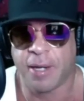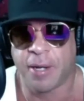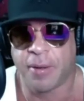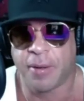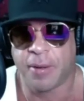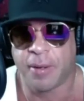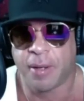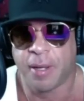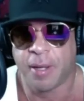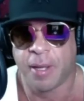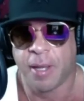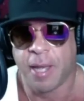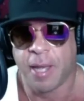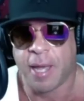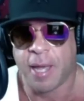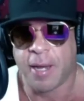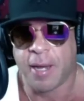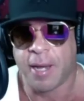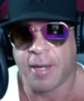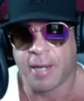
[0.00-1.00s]

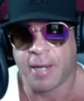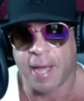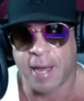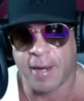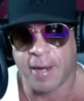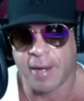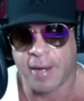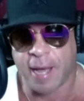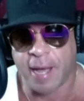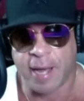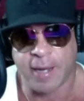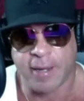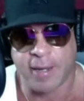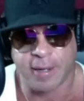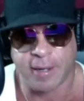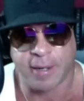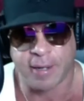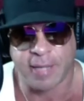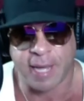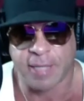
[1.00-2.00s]
and that I
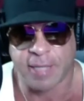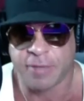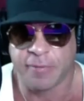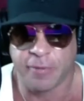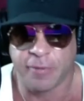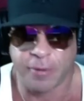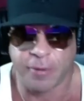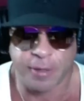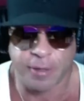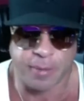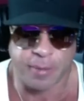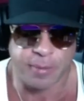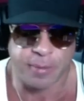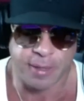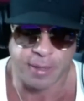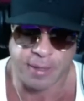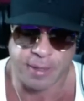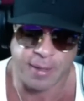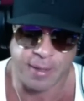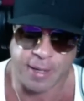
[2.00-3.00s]
could attest for
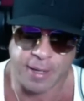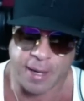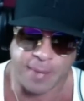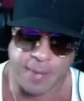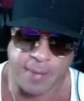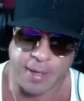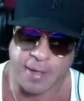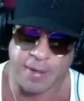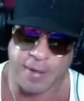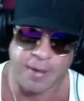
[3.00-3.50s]
completely. I mean,